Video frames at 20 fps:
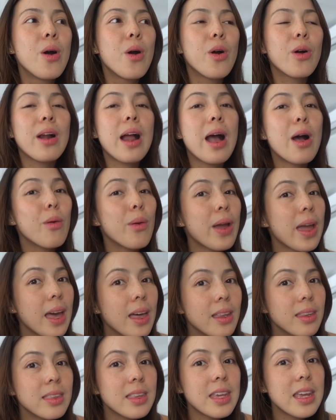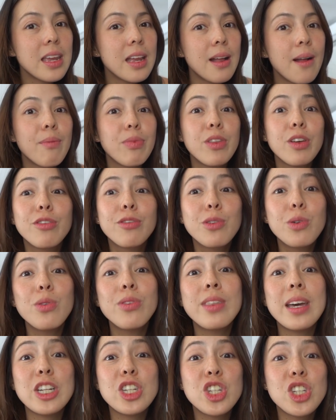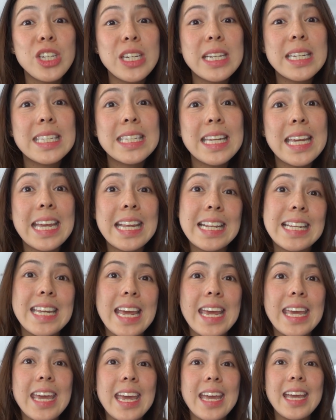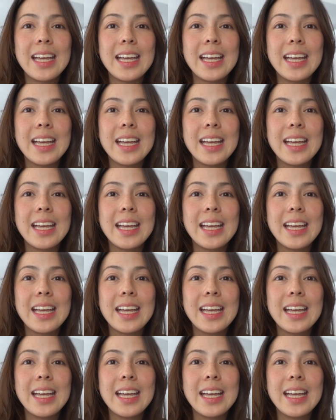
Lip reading: or how healthy the food that she's intaking.